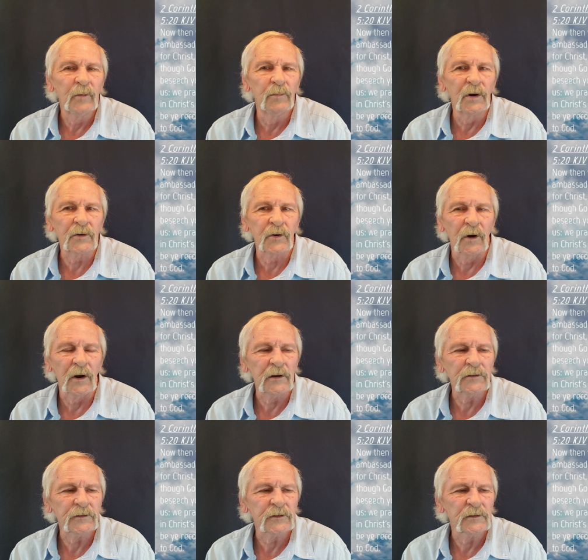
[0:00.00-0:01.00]
but
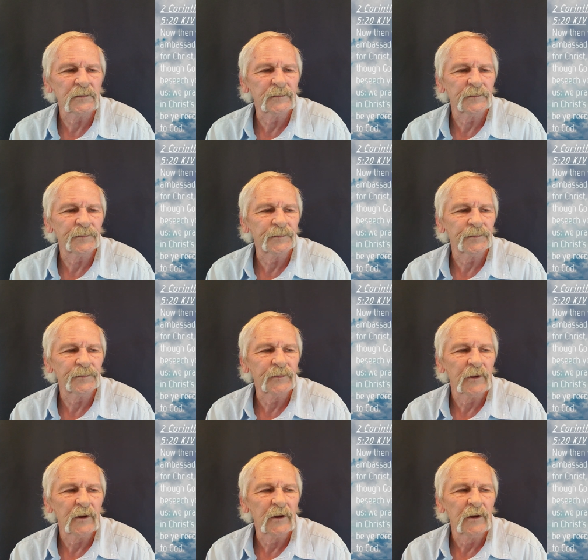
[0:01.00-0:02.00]
Christ.
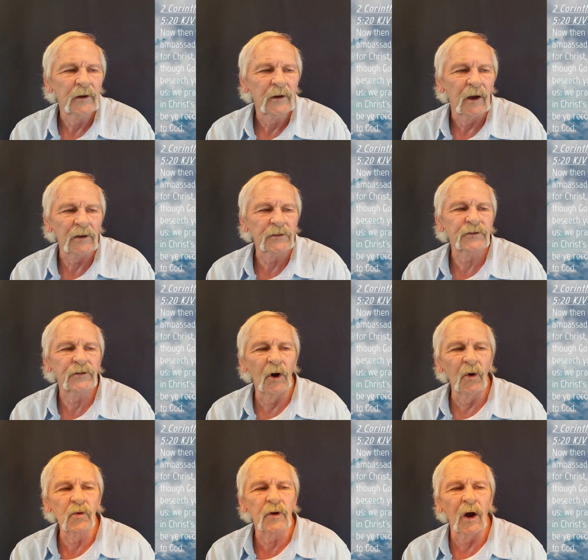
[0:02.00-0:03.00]
As
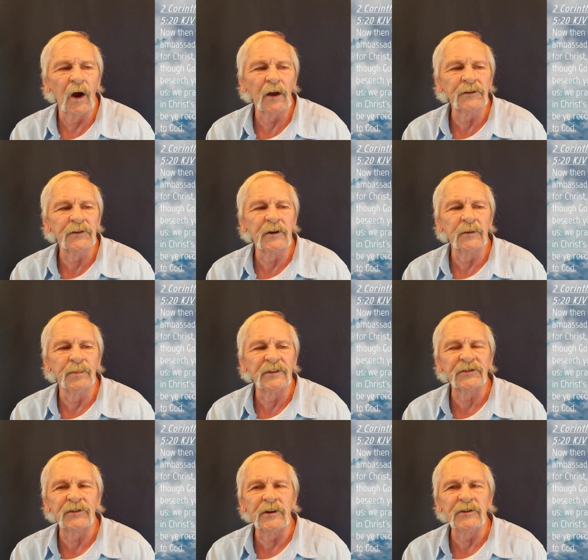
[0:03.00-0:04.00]
though God did
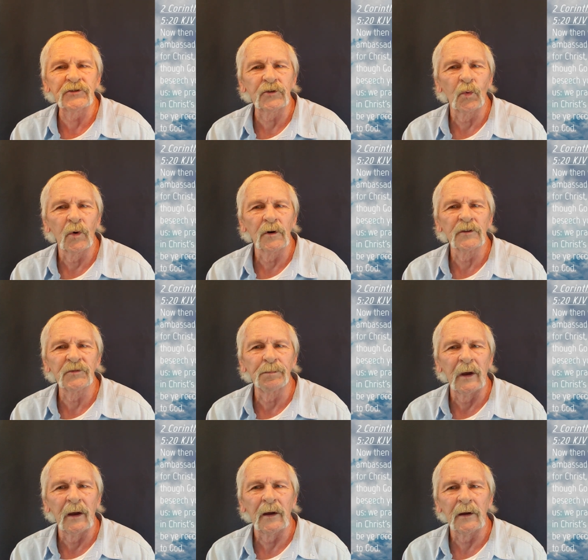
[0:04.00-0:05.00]
beseech, the word is
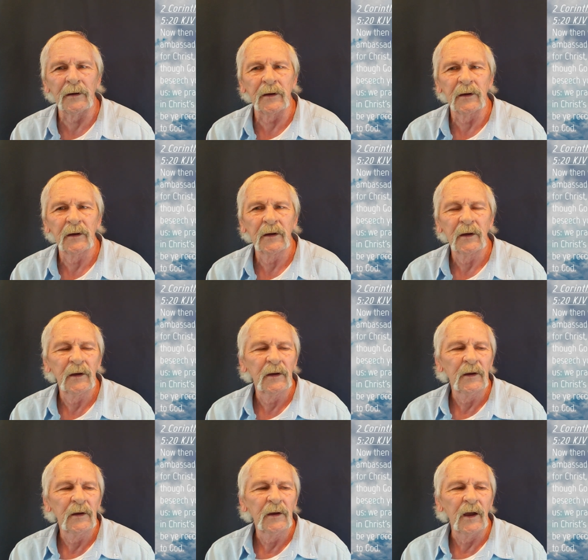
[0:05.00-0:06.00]
beg.
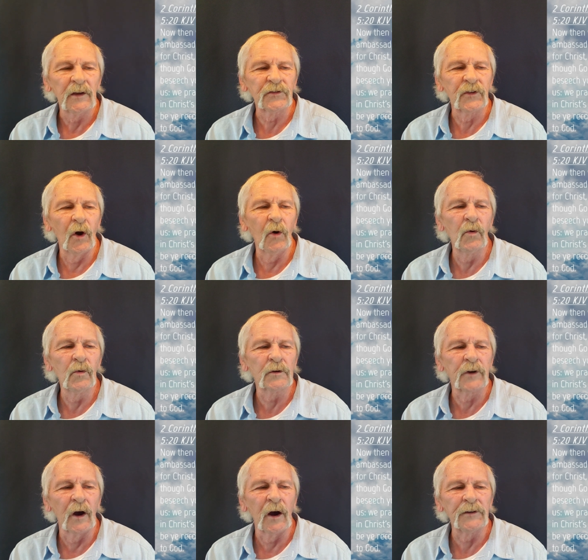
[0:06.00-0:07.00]
As though
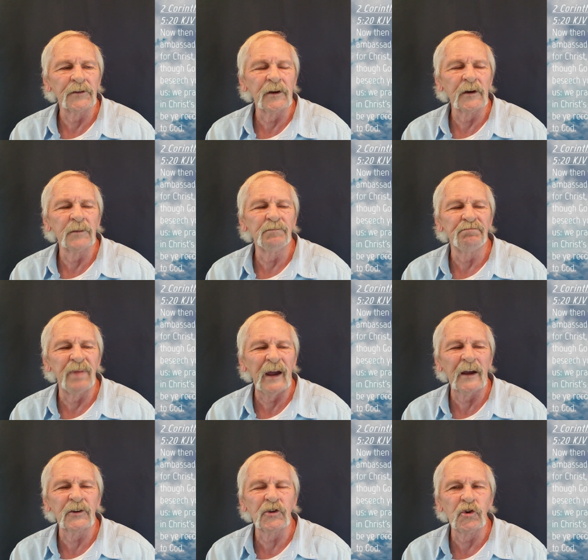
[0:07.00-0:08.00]
God did
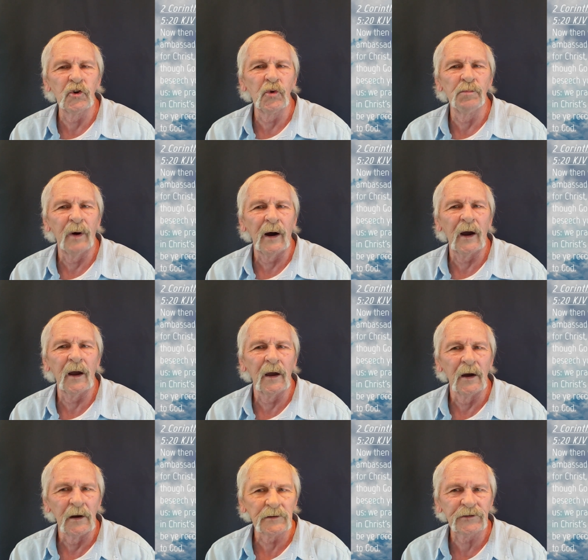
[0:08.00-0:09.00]
beg you by
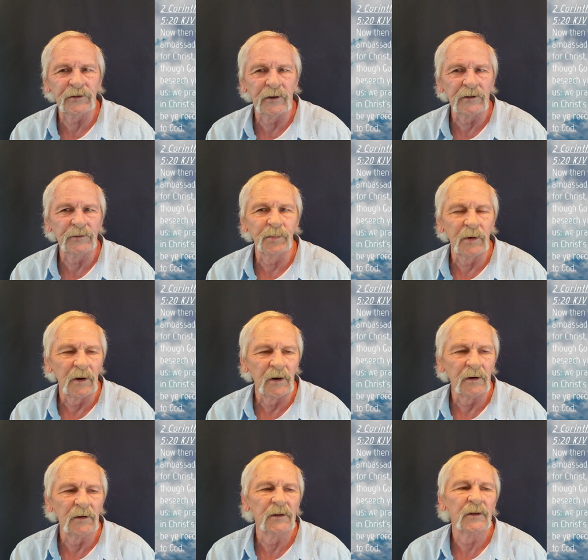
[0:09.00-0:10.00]
us, says
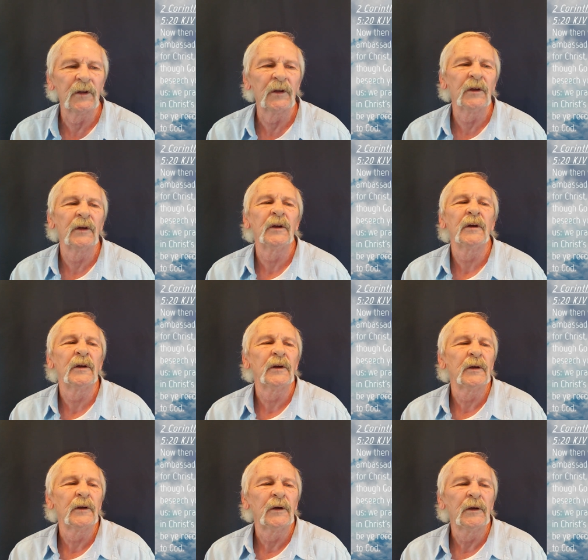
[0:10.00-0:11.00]
Paul,
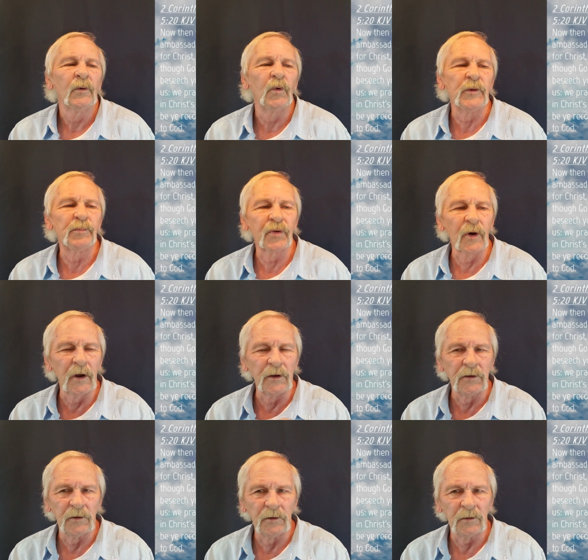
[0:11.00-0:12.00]
we pray
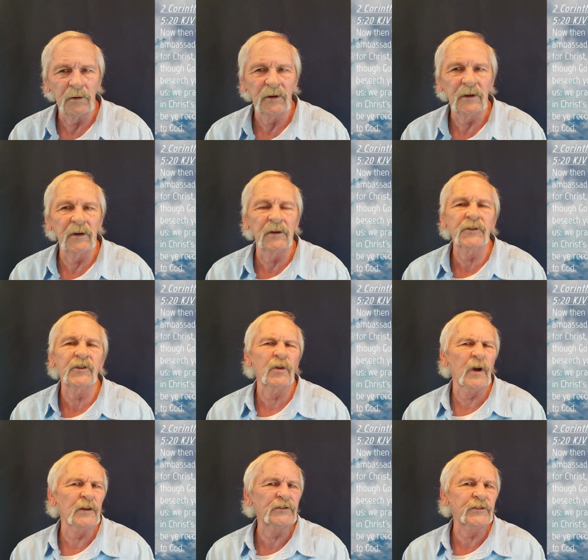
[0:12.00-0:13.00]
you, in
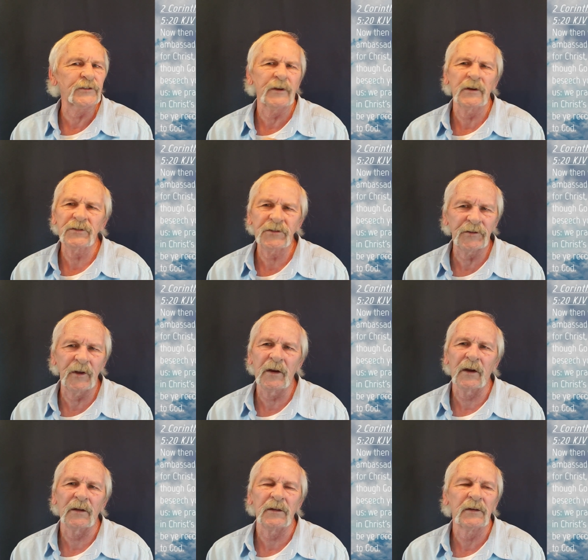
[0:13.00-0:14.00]
Christ's
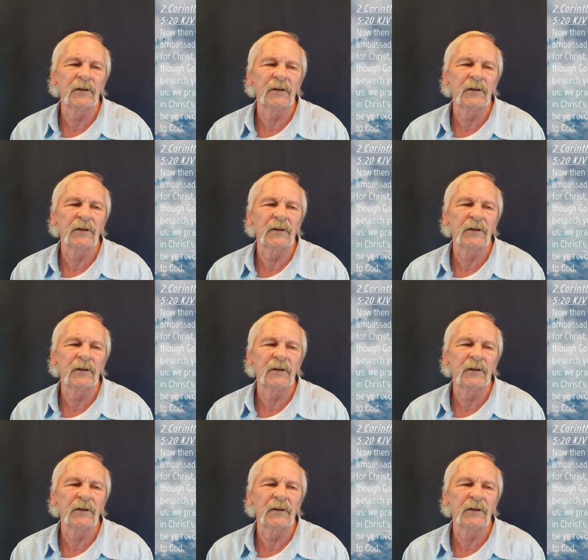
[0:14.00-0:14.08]
stead,